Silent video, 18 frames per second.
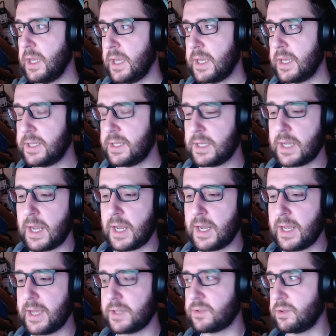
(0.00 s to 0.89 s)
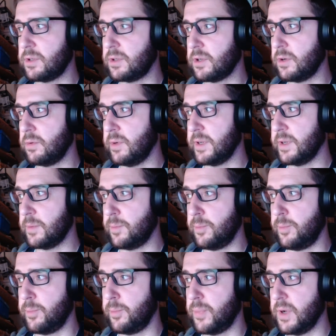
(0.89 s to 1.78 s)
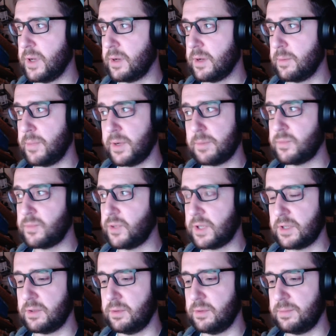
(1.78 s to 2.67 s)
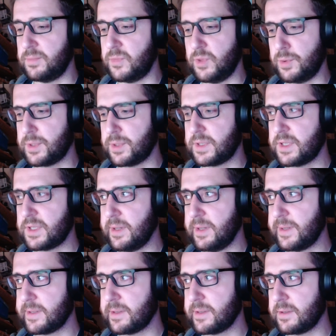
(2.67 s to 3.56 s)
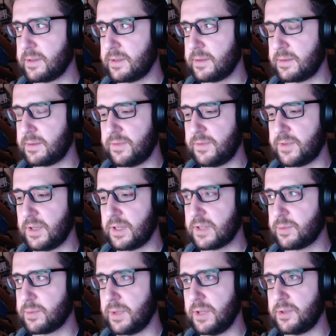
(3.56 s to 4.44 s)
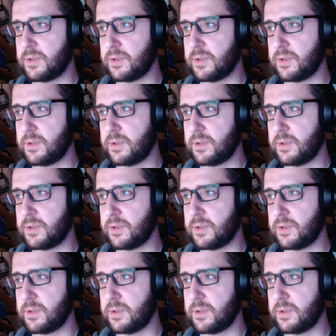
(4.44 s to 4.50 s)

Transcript: And then I like to go with but you can do it different as well.